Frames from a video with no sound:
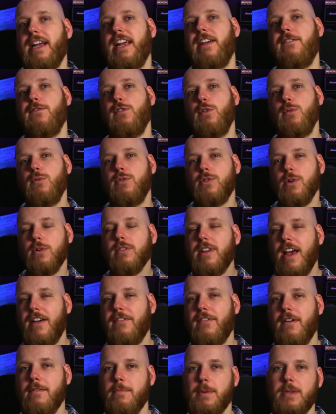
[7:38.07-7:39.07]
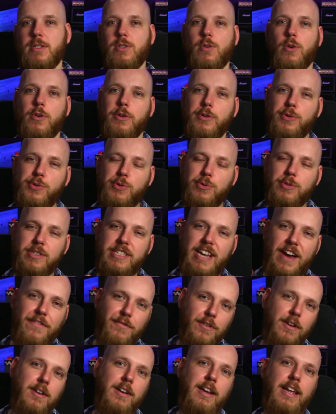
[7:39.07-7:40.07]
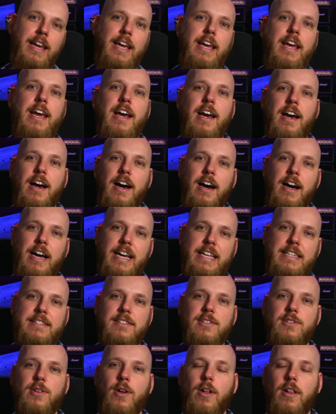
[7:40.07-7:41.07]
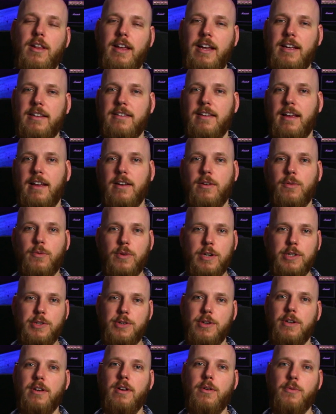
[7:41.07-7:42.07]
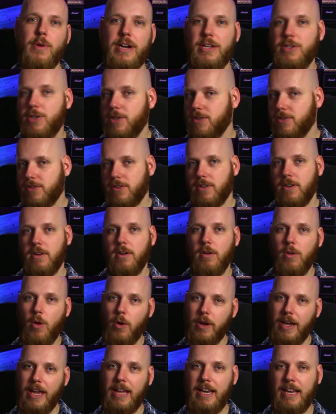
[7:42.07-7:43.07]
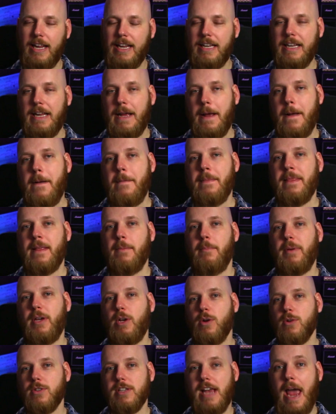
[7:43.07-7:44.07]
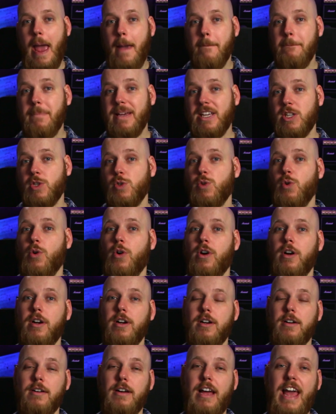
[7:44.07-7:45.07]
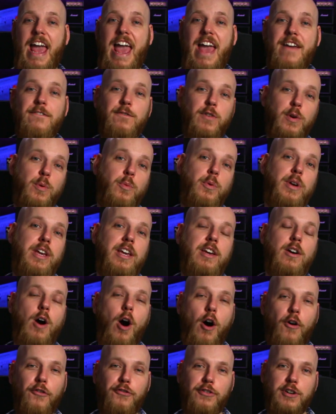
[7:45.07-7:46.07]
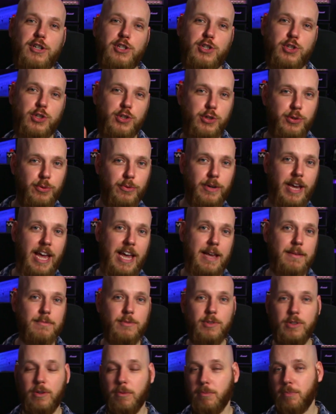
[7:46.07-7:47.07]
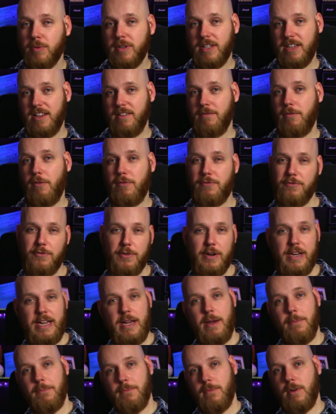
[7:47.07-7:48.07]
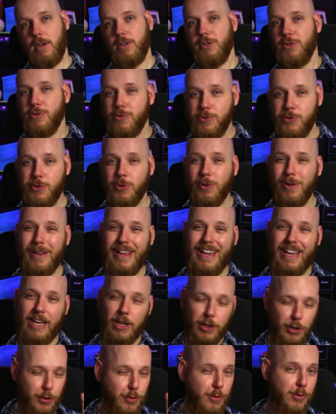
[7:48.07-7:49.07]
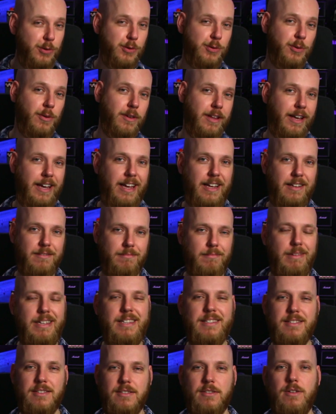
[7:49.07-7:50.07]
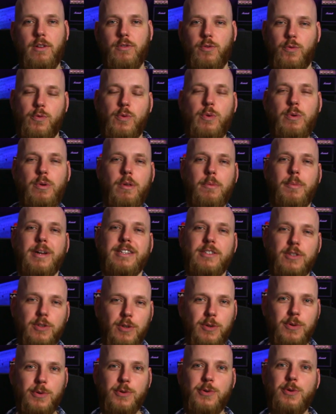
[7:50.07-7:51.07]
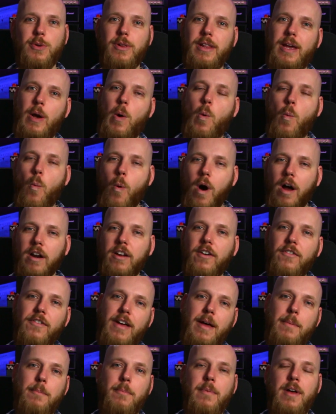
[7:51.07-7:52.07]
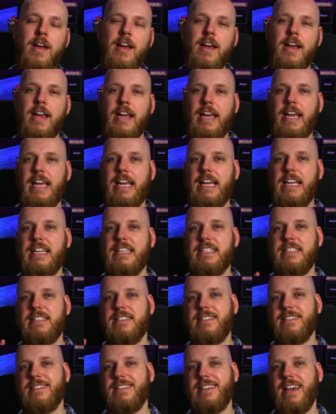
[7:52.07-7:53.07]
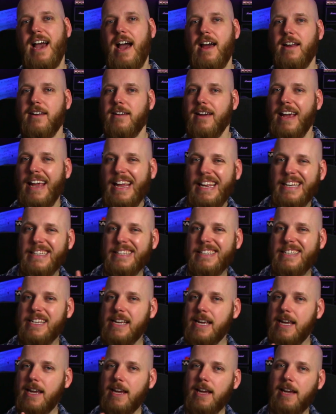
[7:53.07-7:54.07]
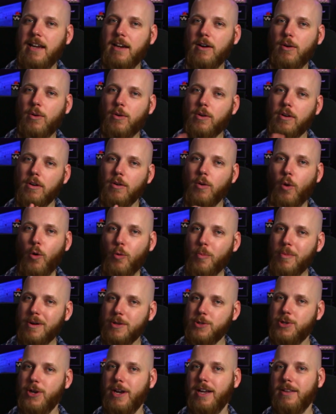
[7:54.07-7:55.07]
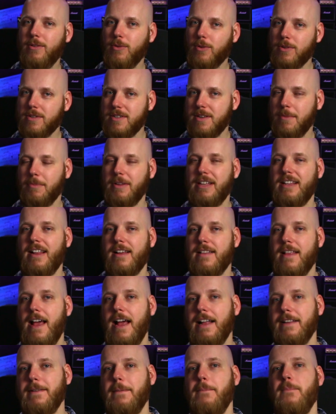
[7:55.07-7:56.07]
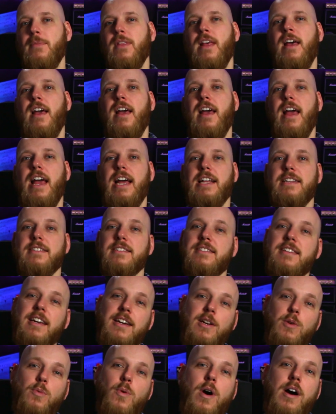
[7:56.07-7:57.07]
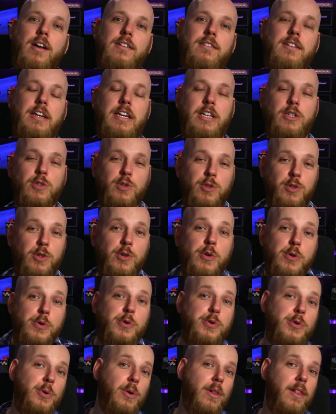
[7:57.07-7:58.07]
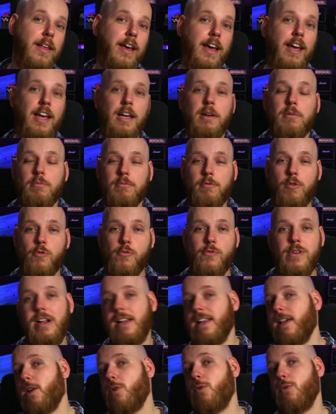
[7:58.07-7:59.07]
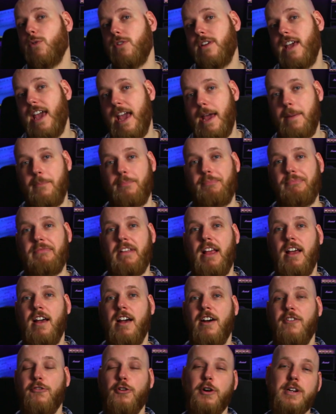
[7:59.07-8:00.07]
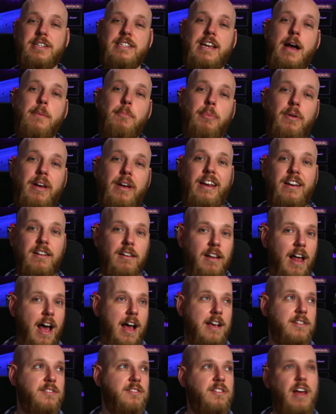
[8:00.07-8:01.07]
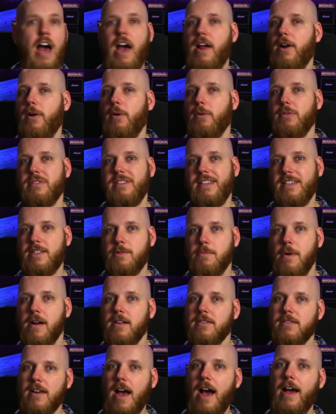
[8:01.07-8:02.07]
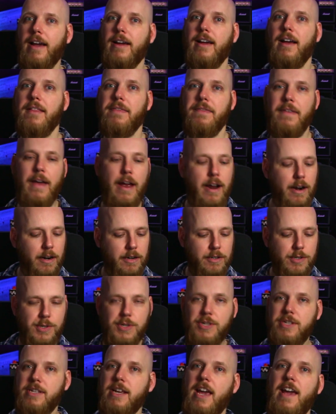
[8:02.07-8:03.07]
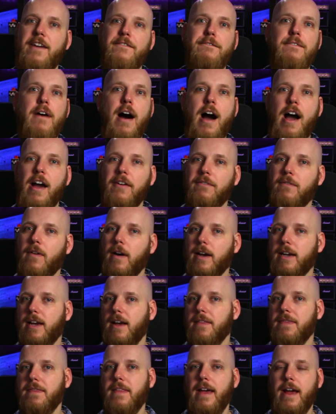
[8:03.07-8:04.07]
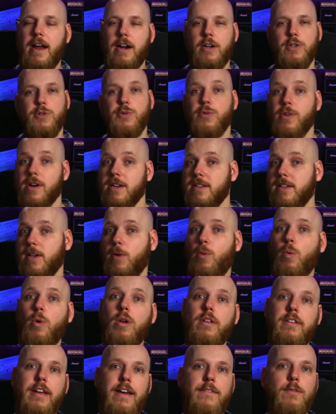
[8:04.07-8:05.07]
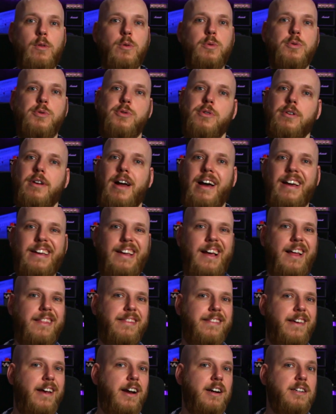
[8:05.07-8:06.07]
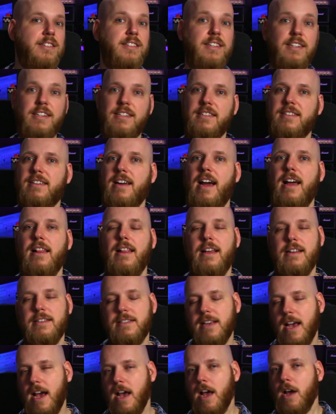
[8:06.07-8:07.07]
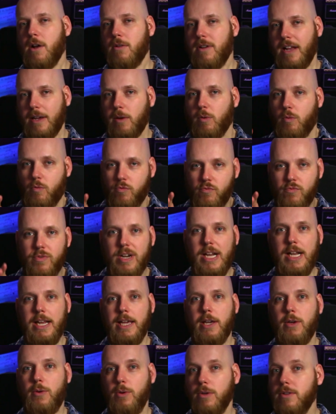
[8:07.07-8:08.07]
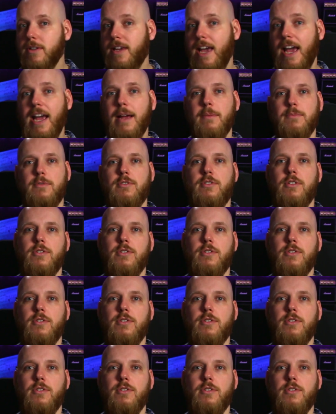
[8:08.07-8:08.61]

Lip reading: If you don't have Epic Store, you should definitely install it and register, log in, because Epic Store every week offers 2 games completely for free. Usually, and it's not rule, but usually one of them is kind of indie or low budget or something like that, and the second one is usually really good game. For example, the last, 6 months, I got their GTA 5, I got their Jurassic World Evolution, I got their City Skylines, like really good games.